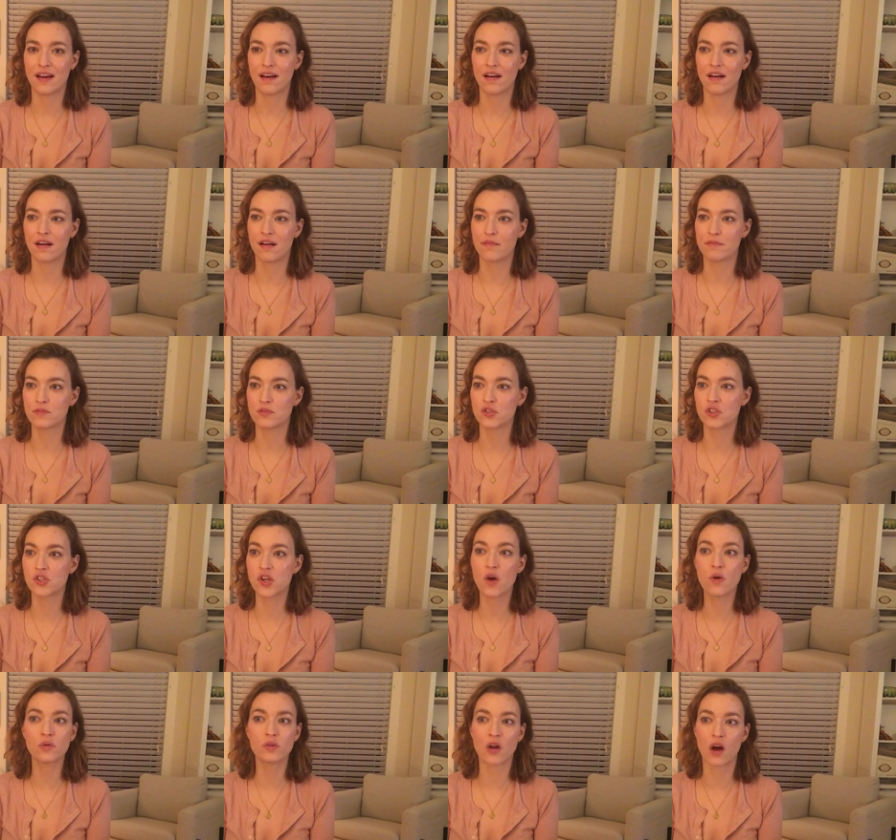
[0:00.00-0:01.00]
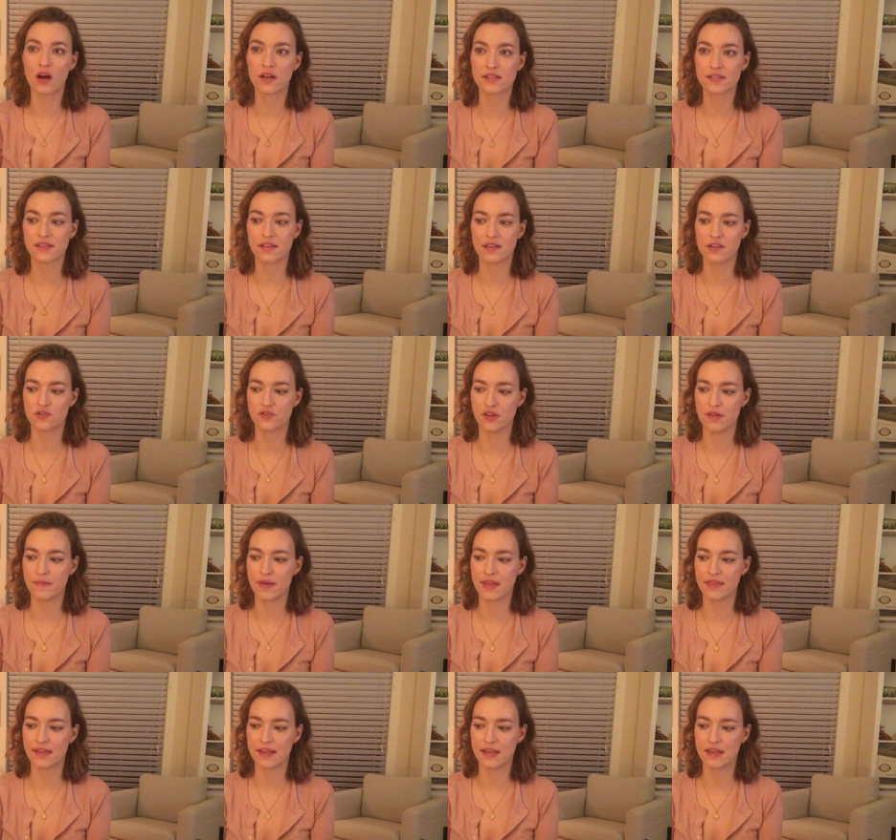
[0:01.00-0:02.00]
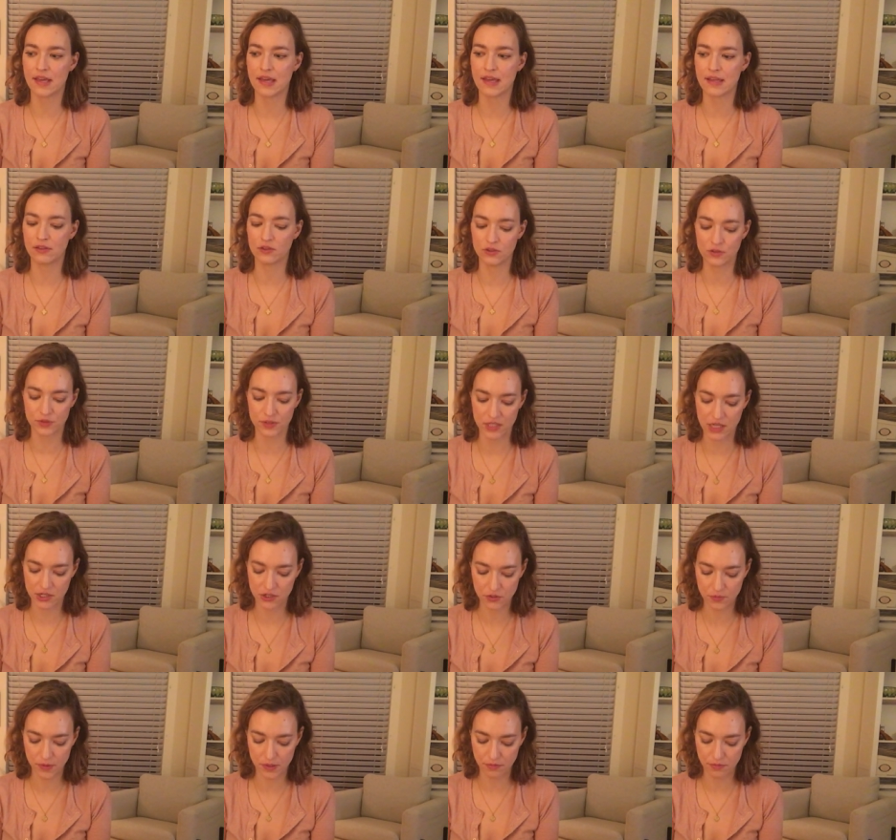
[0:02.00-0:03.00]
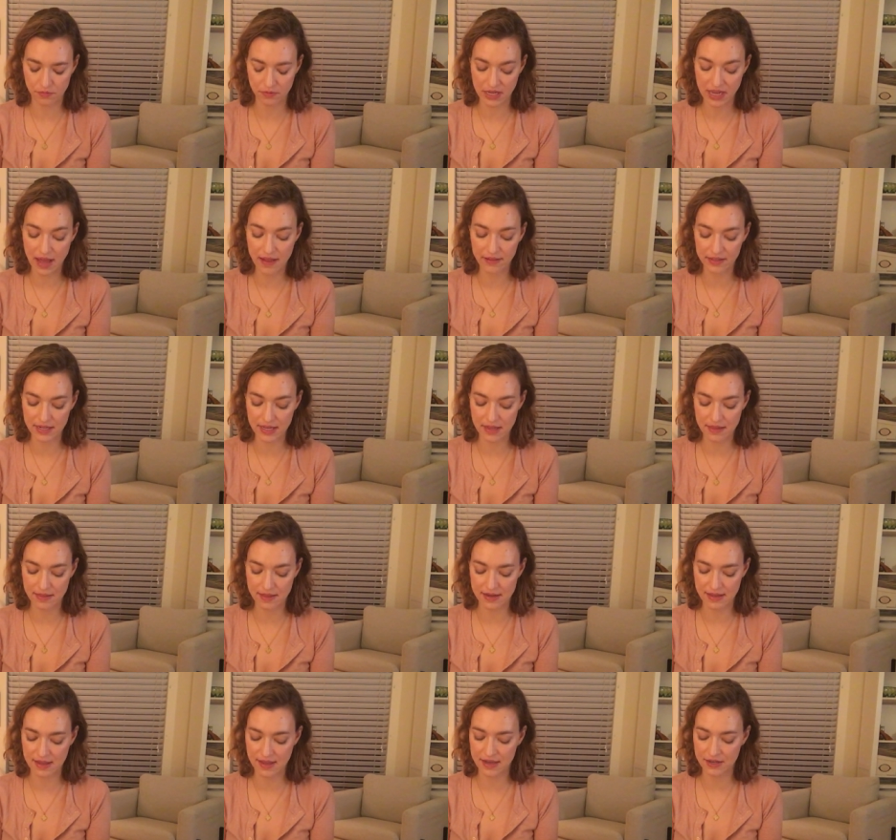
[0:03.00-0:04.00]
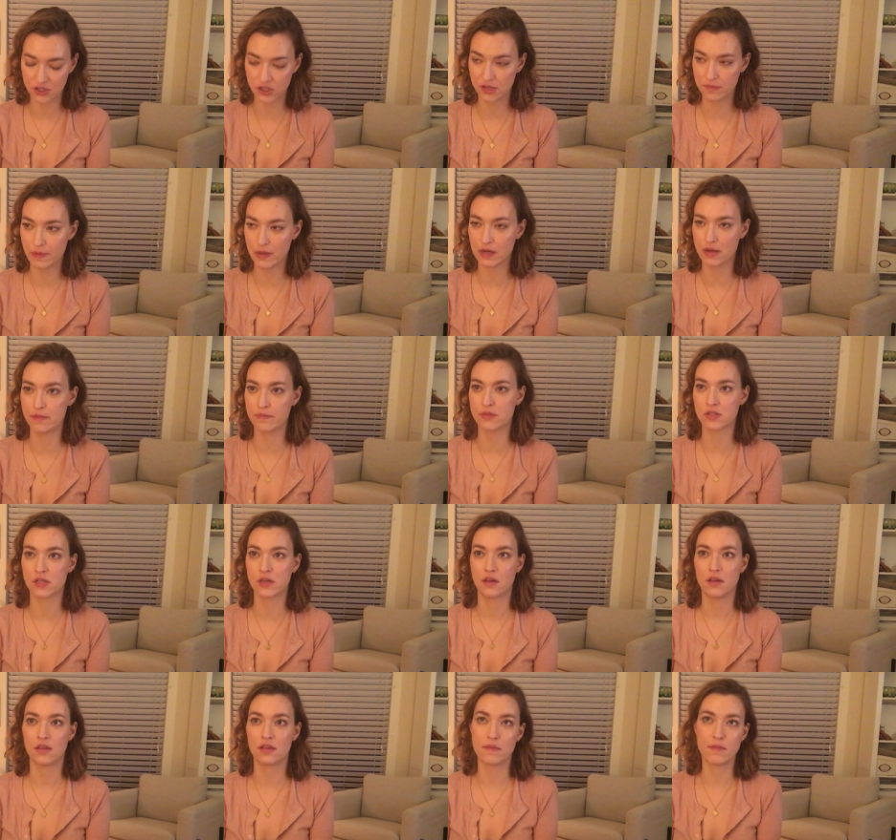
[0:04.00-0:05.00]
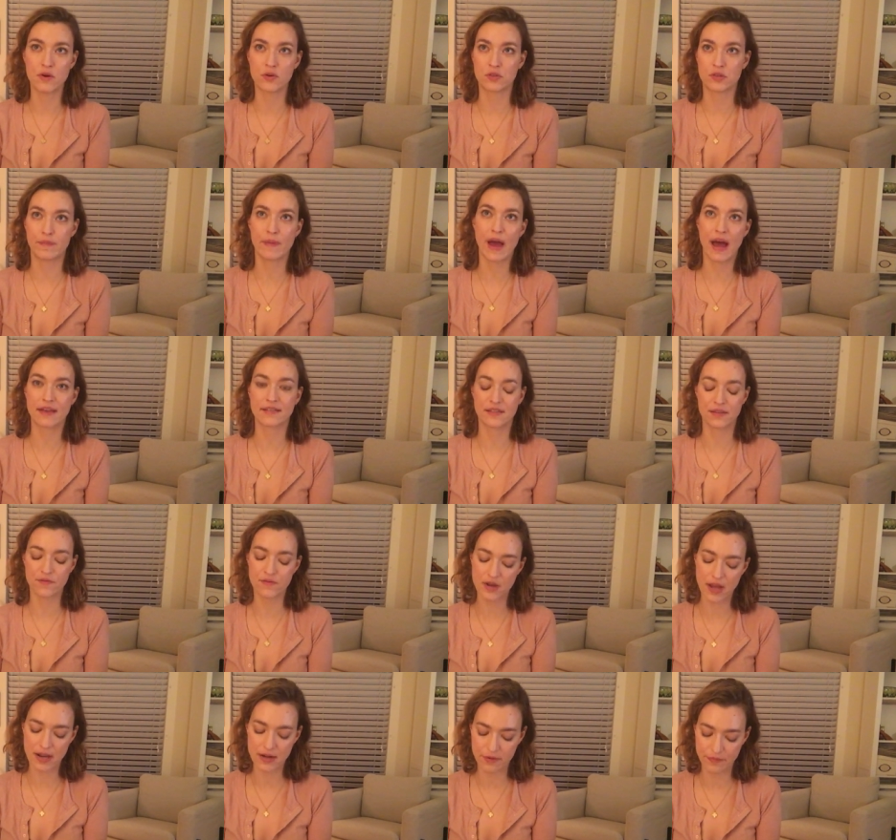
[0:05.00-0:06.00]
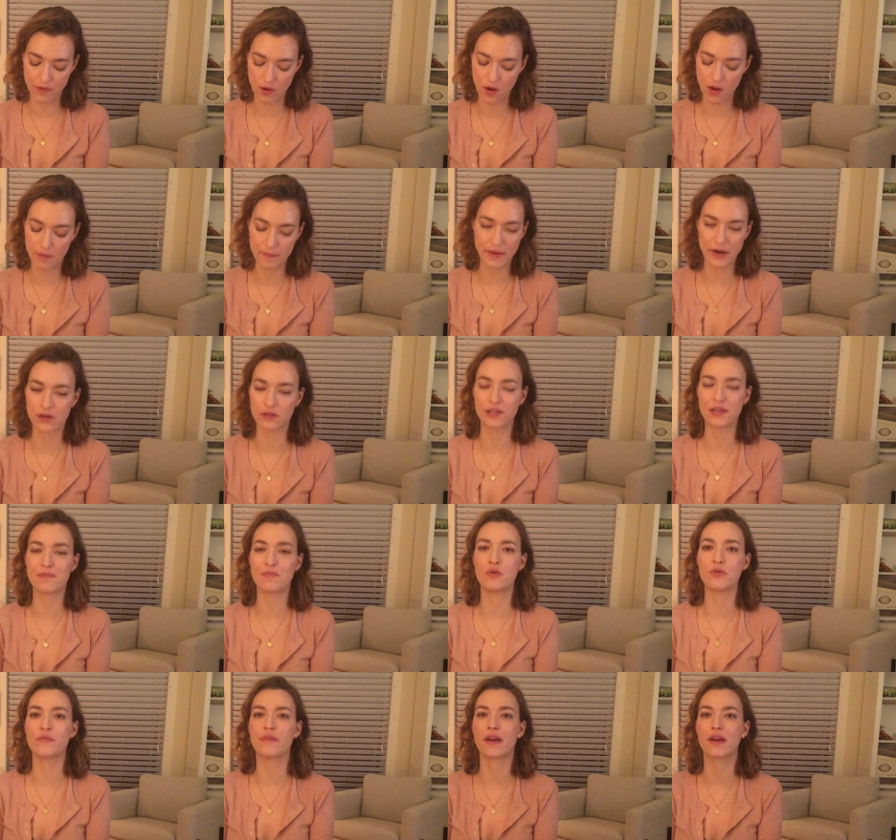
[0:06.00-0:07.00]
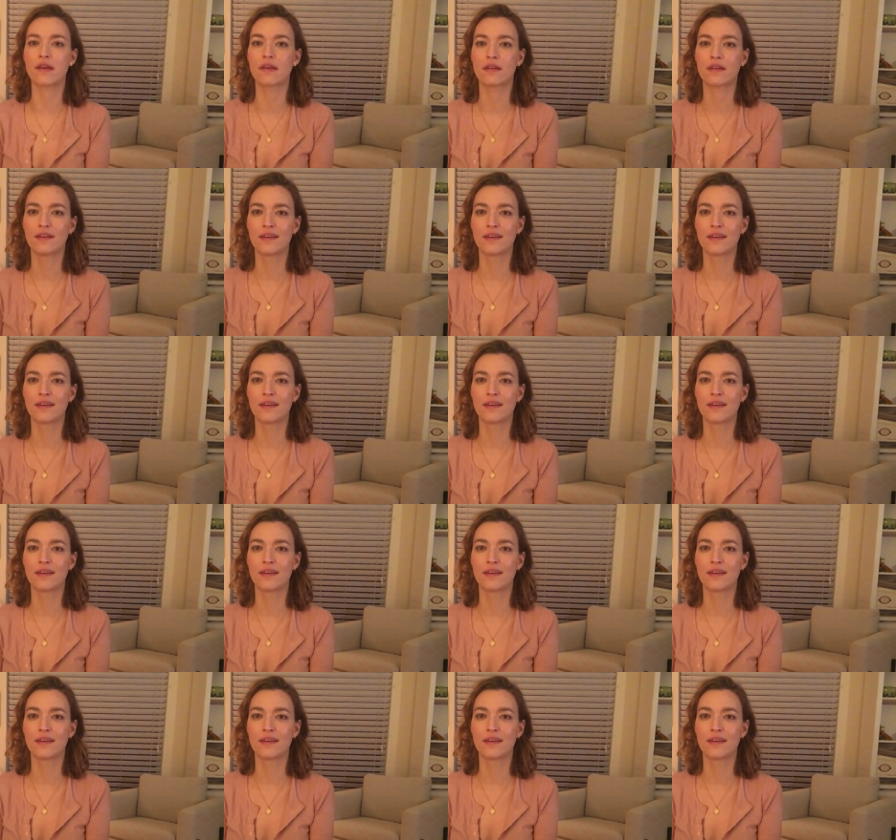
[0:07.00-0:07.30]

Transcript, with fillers: Um, so lost in the dreaming that he can lose touch with reality, that he actually becomes the most passive knight of all, barely moving,